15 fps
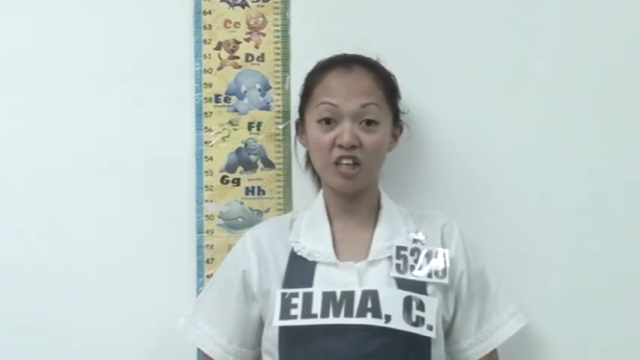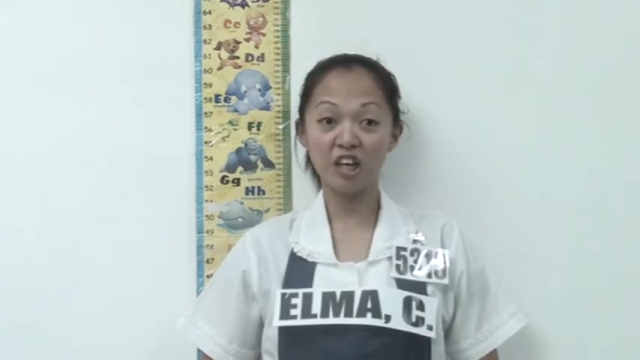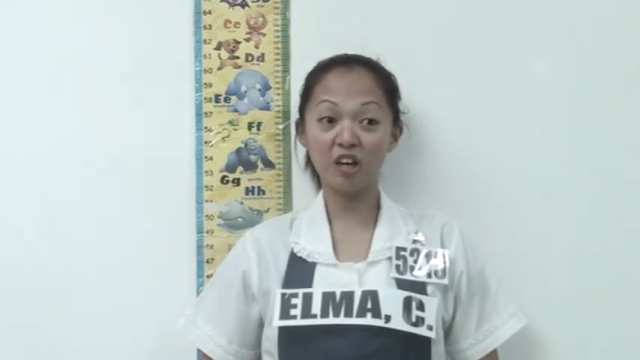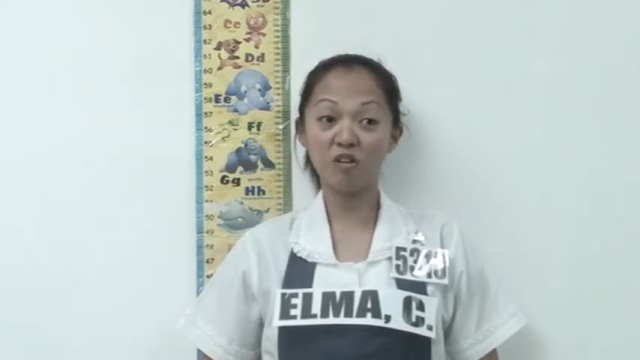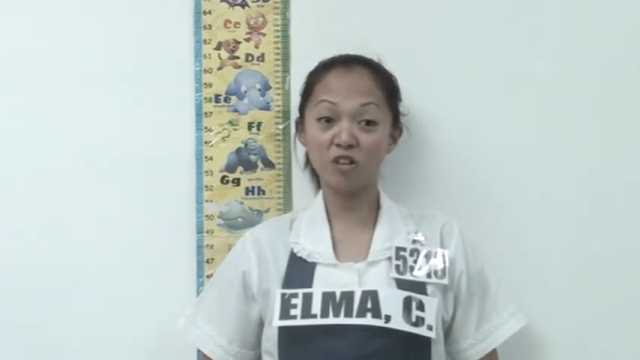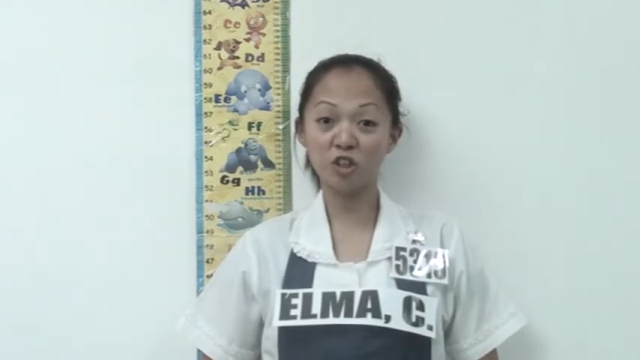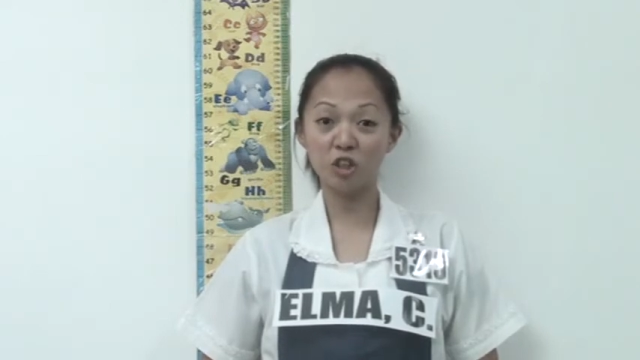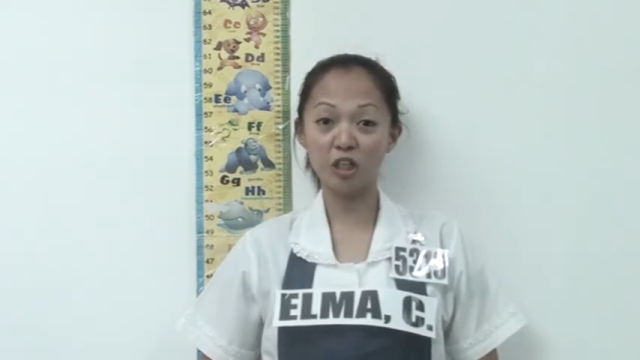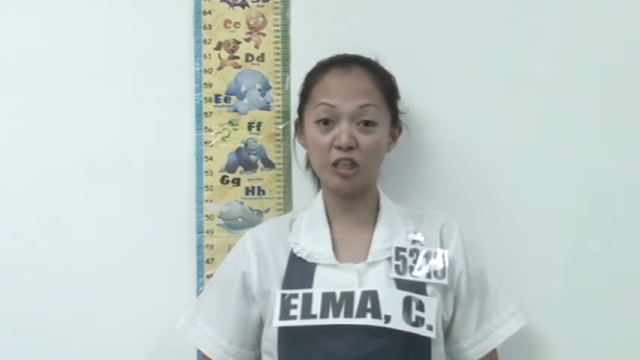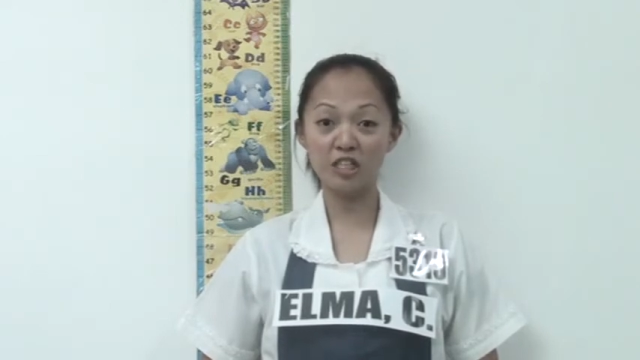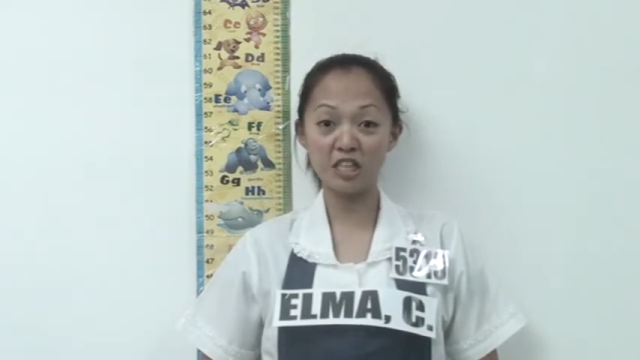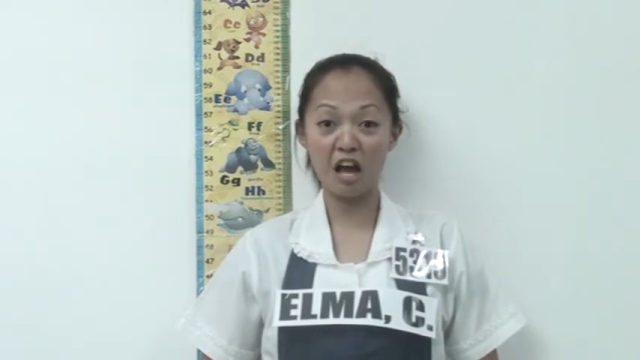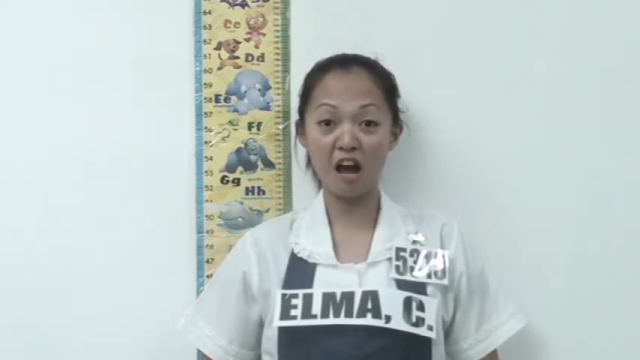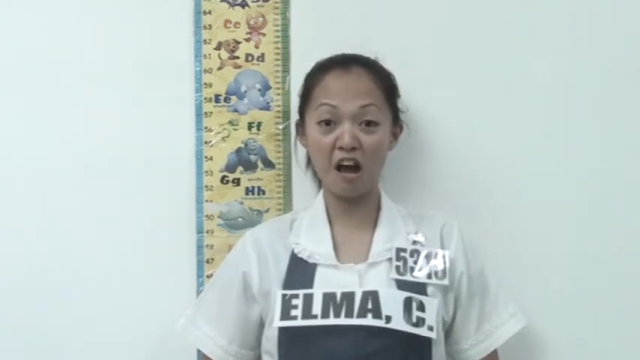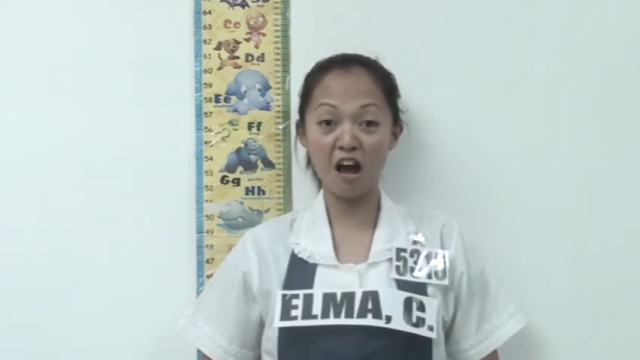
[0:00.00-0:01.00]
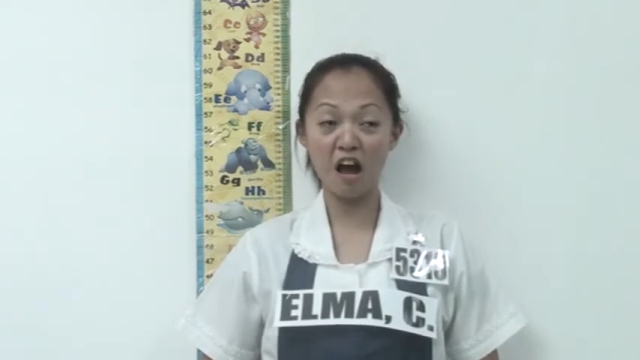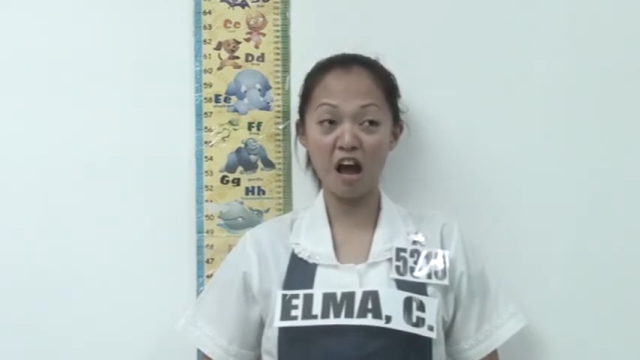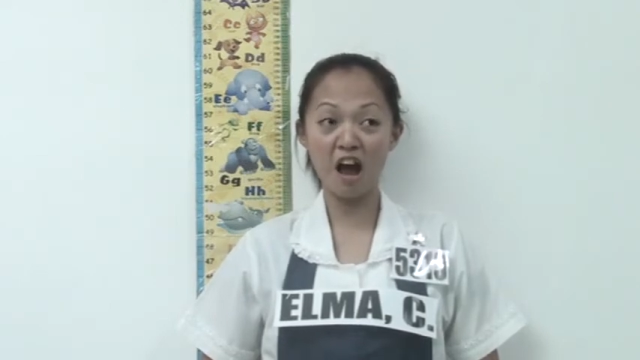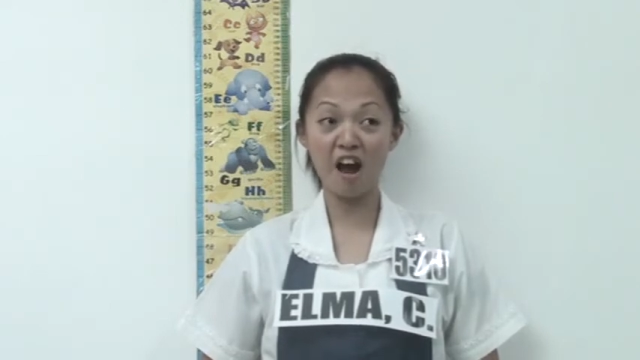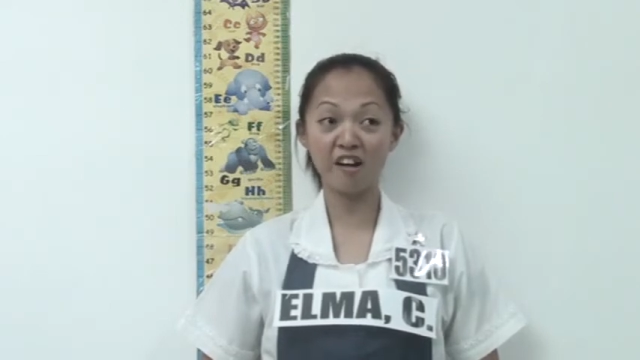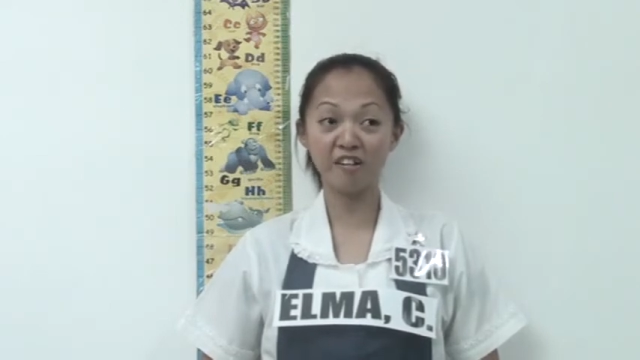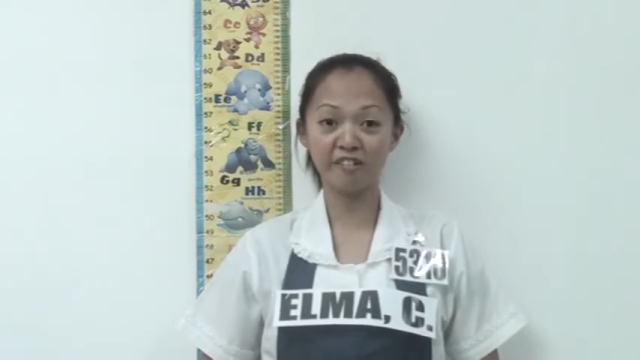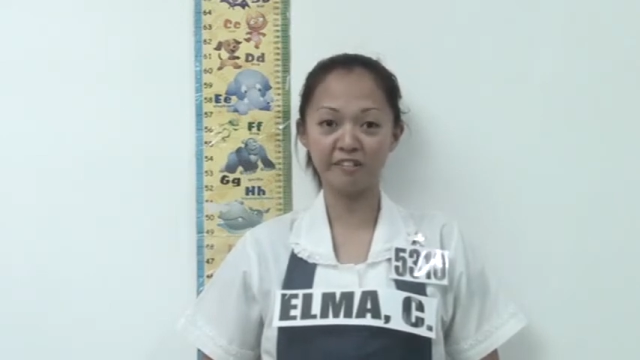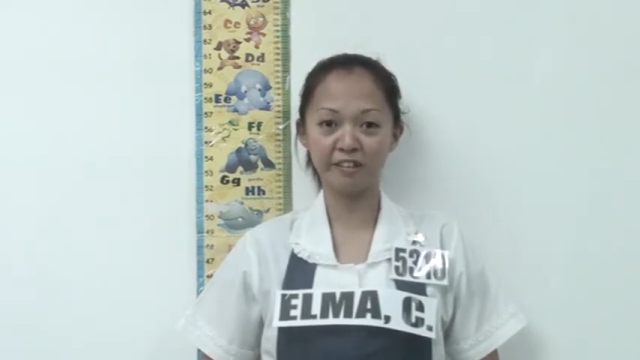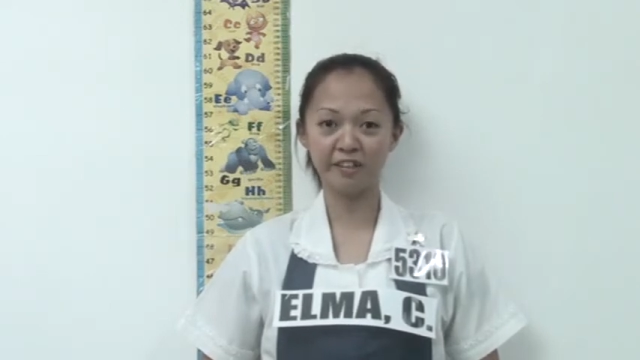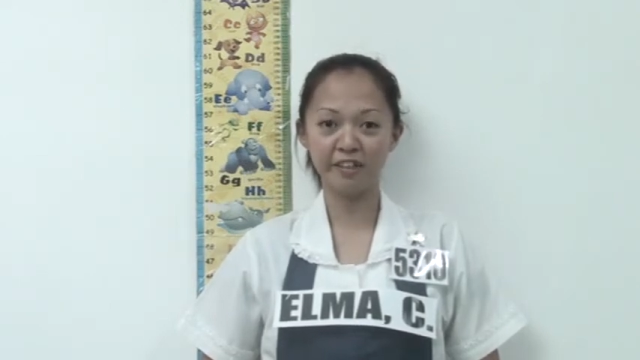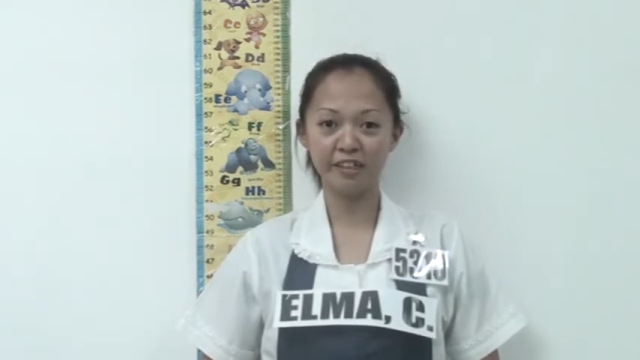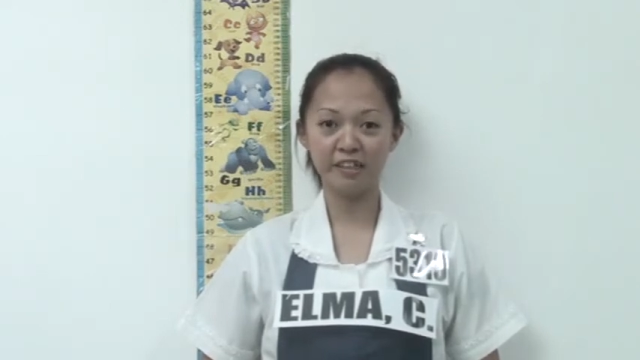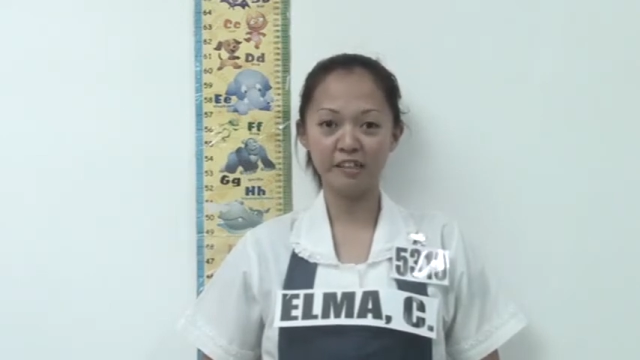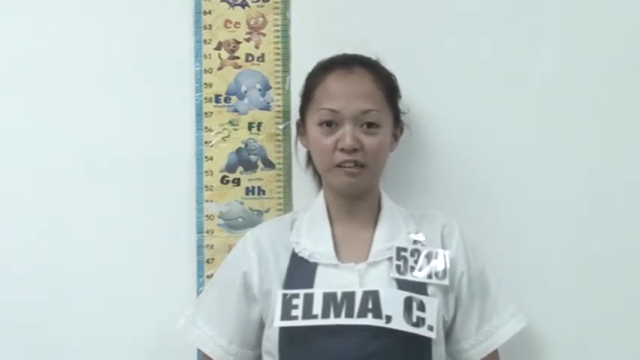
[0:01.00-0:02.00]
he or she is hungry.